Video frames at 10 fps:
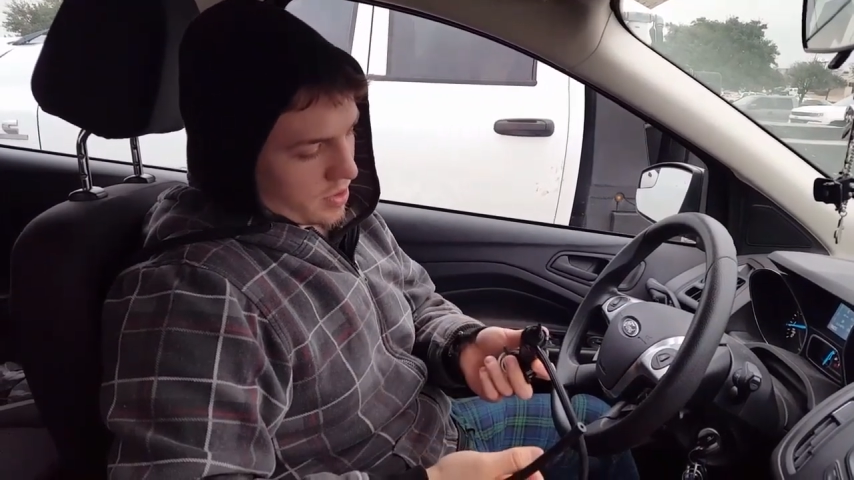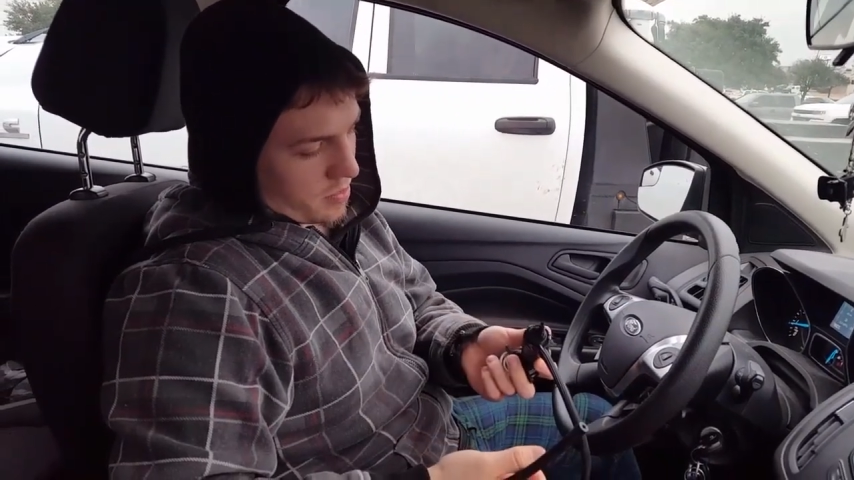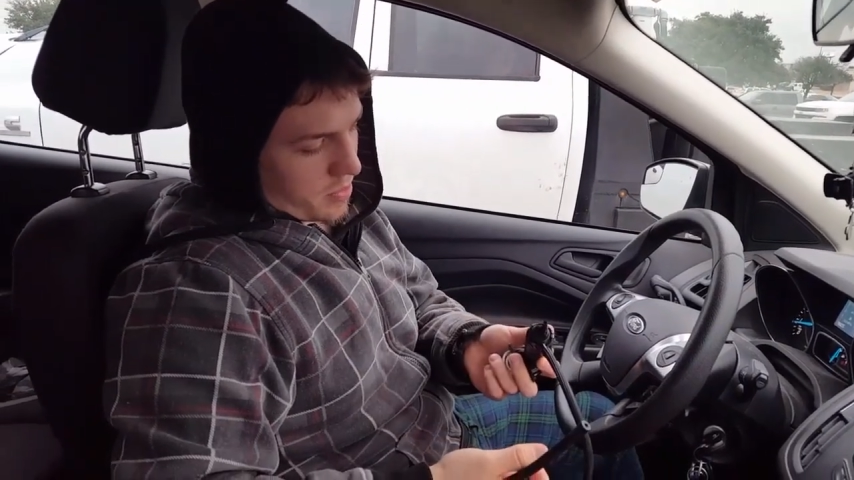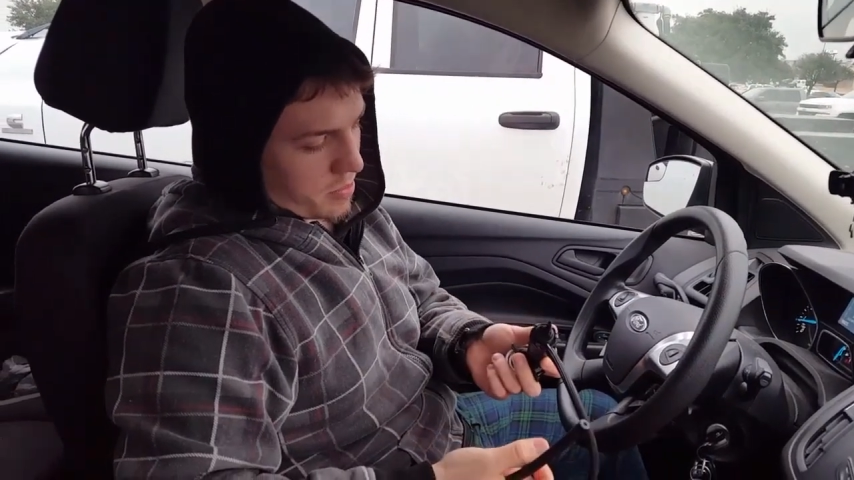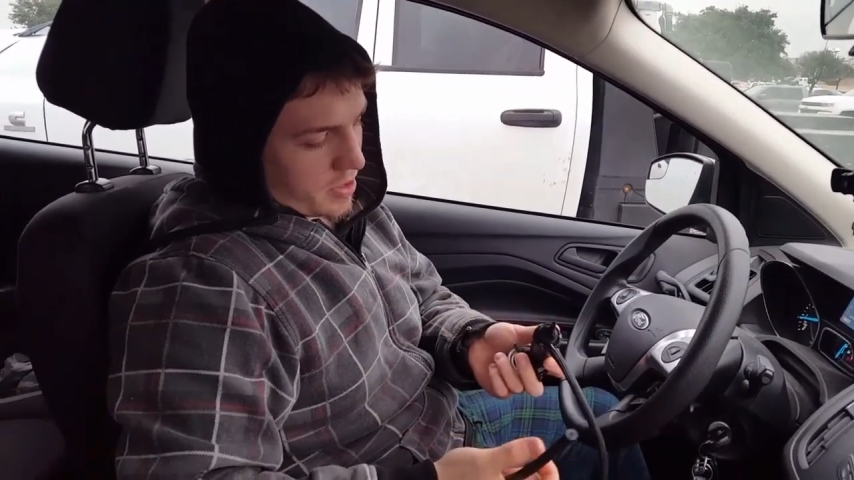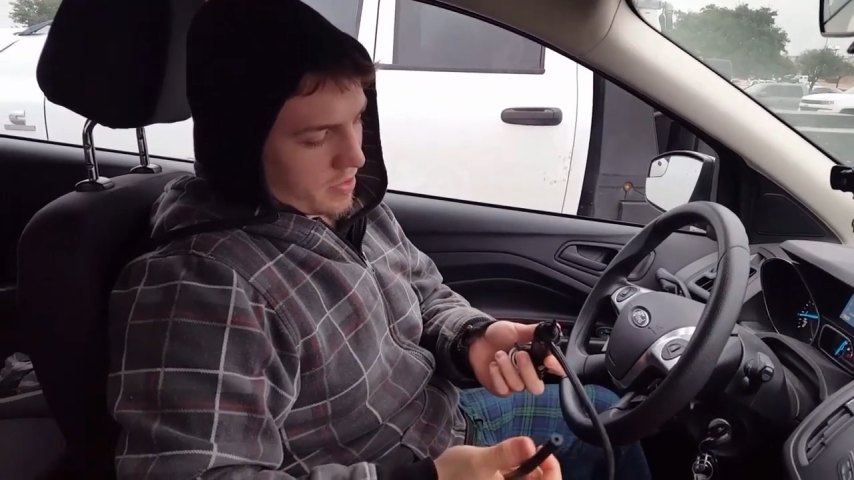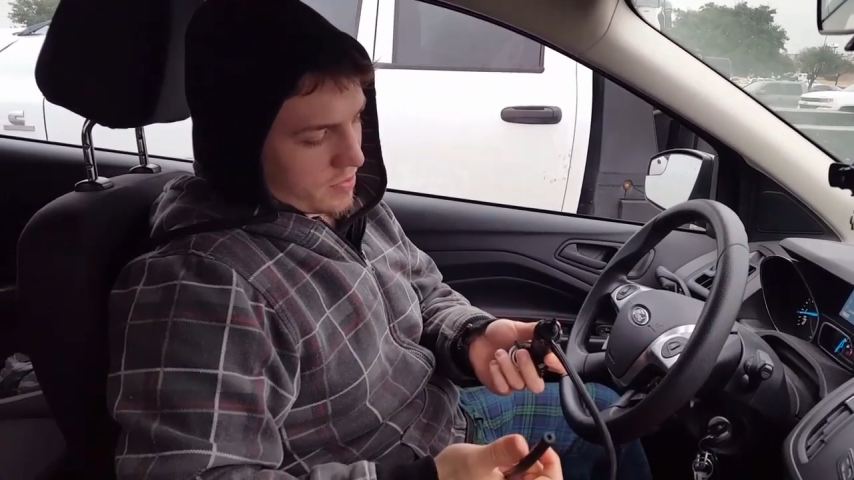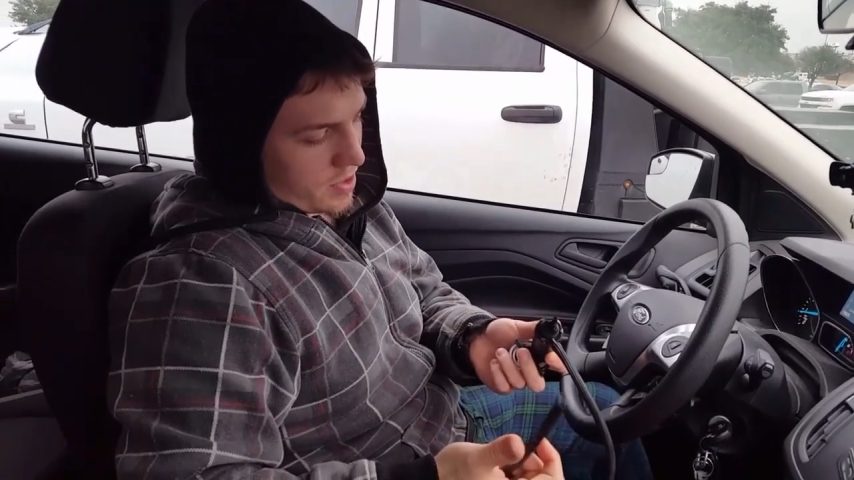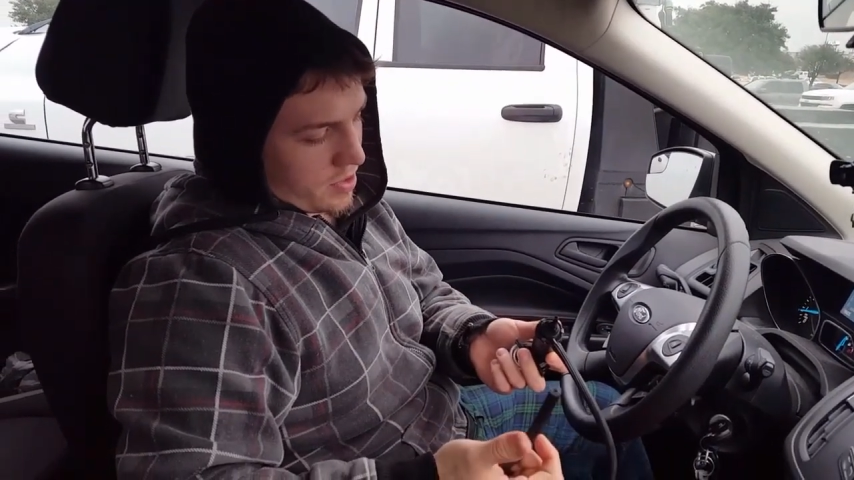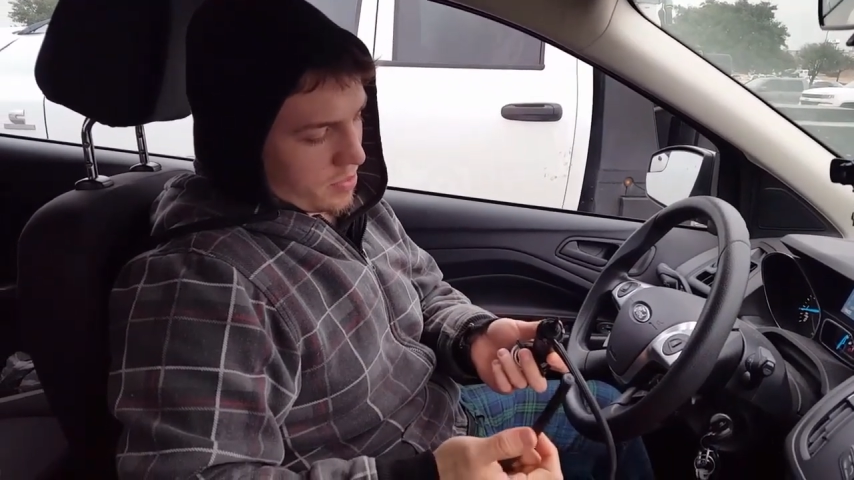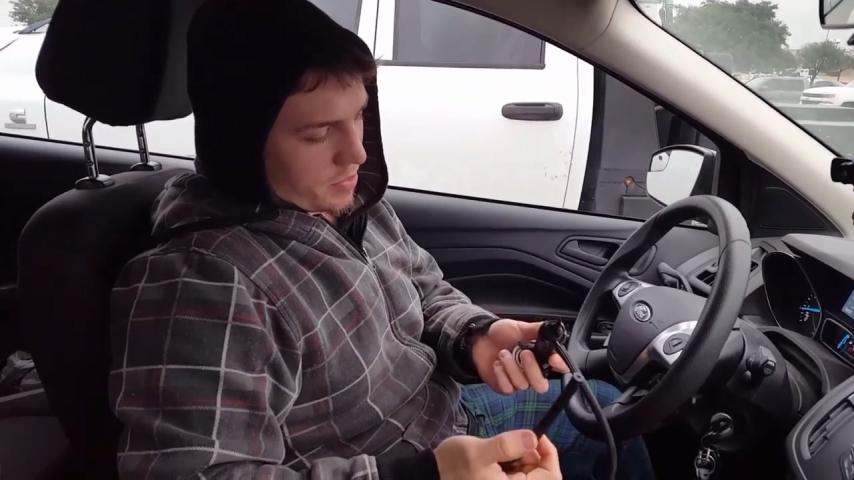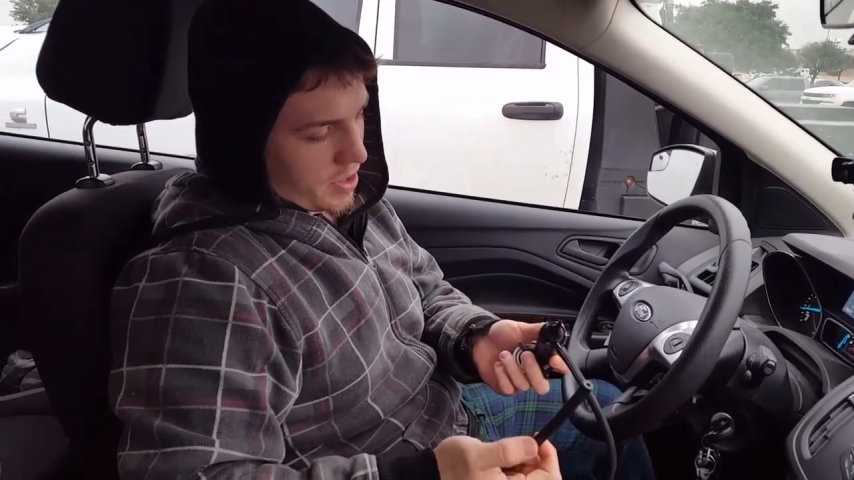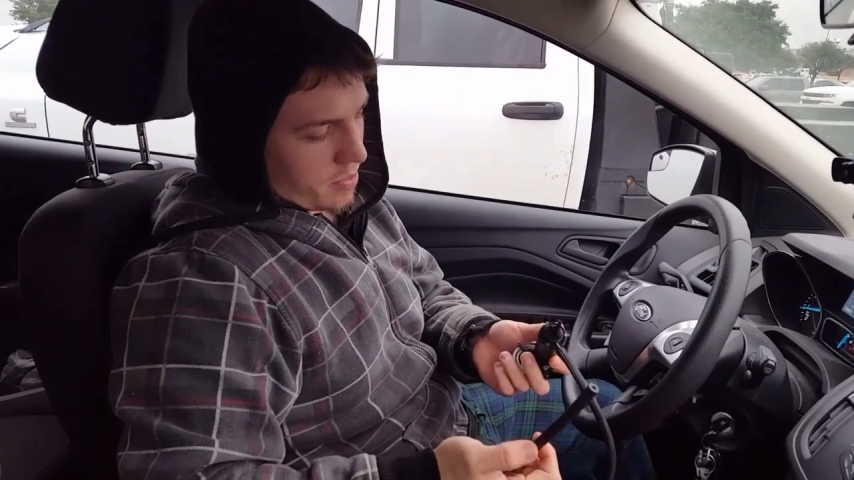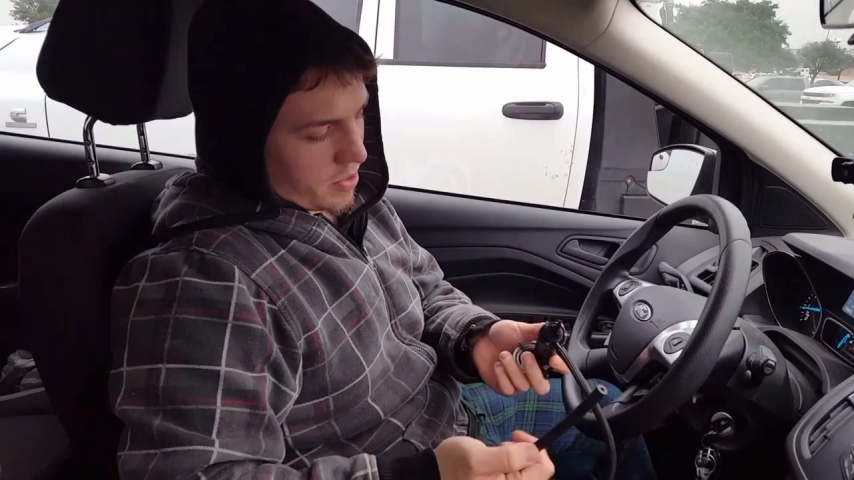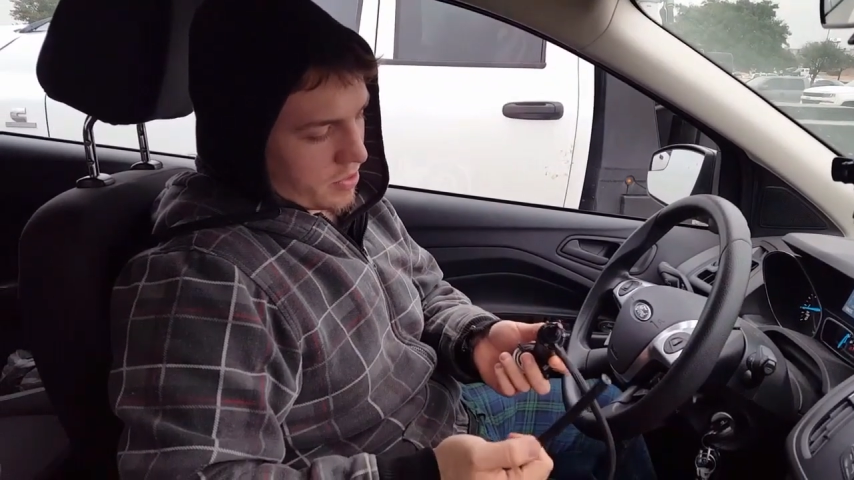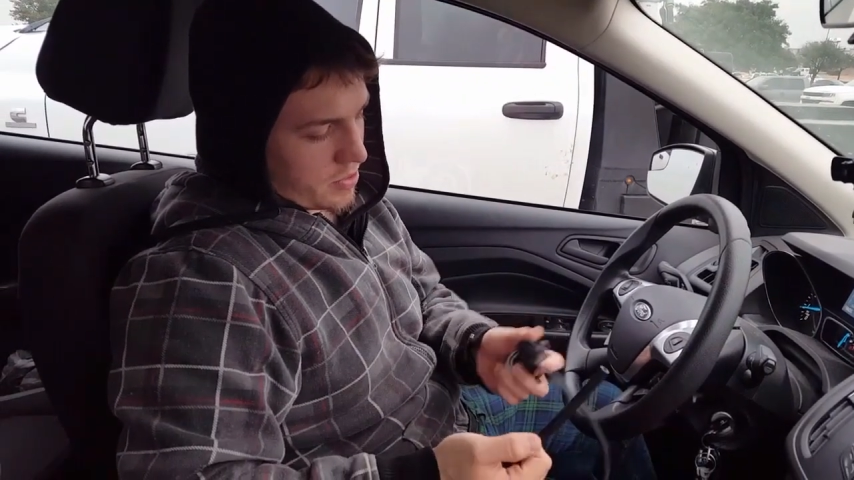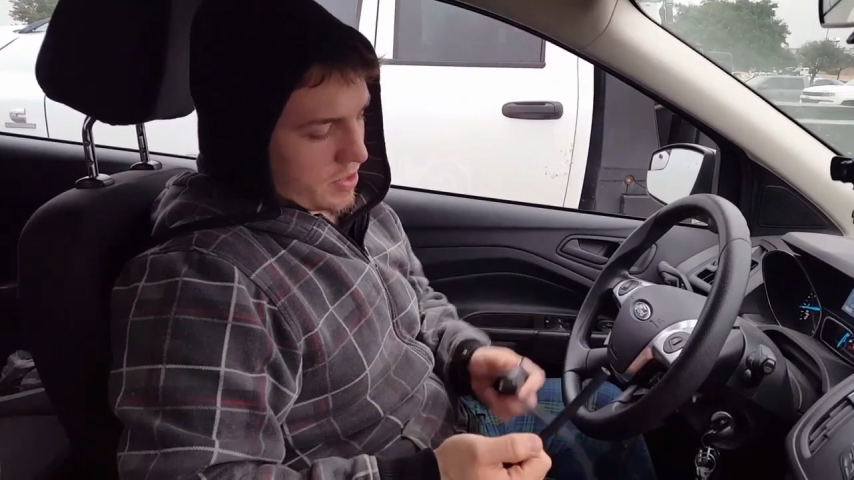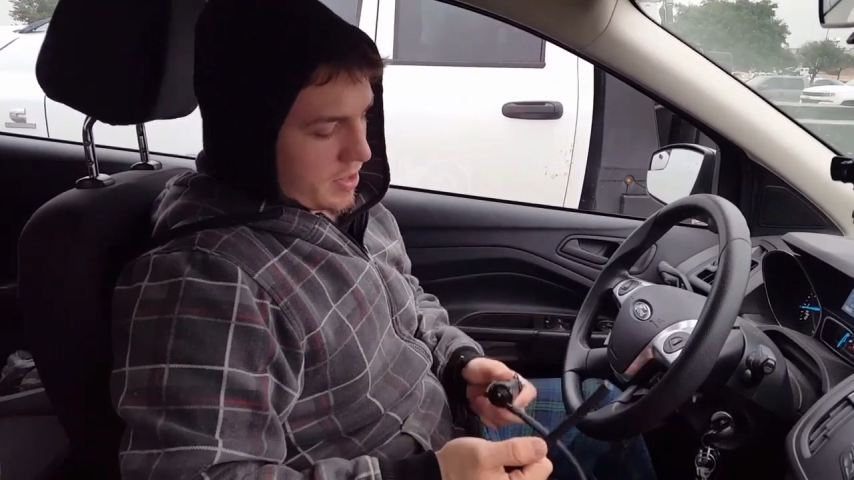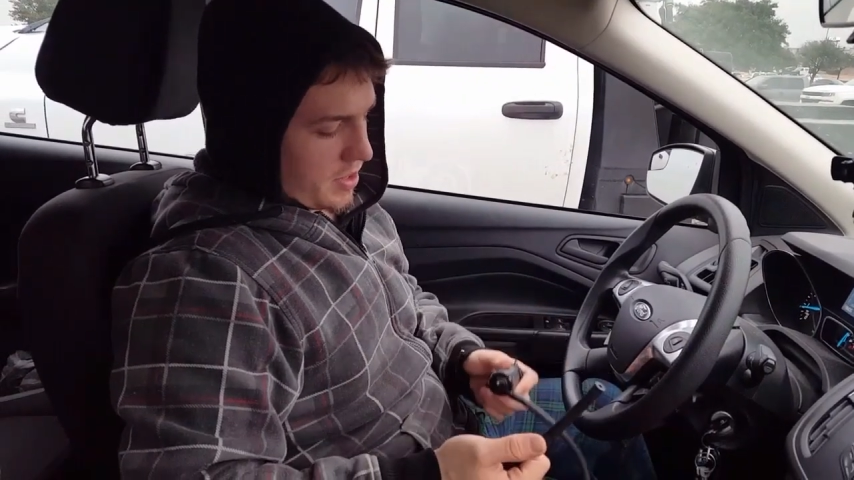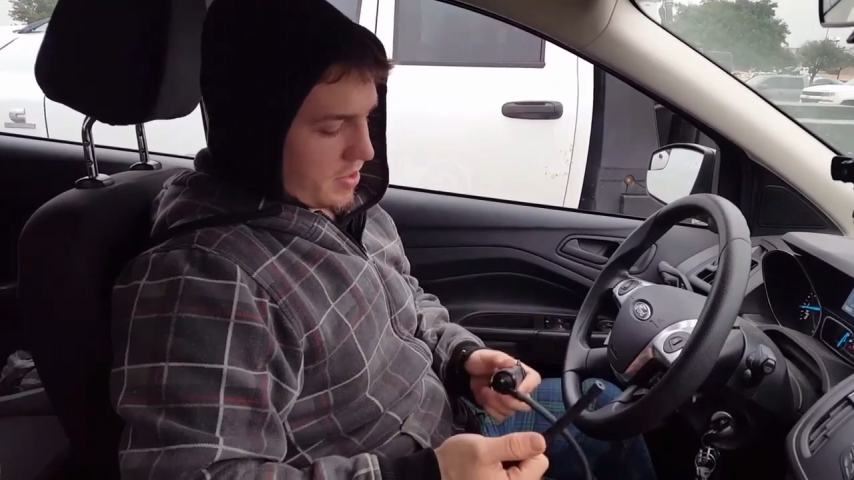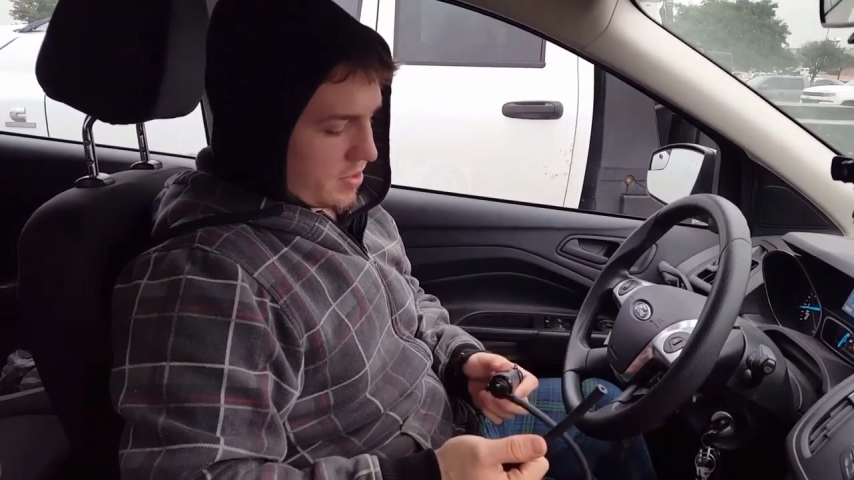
I'm, I'm gonna have to end up making my own tank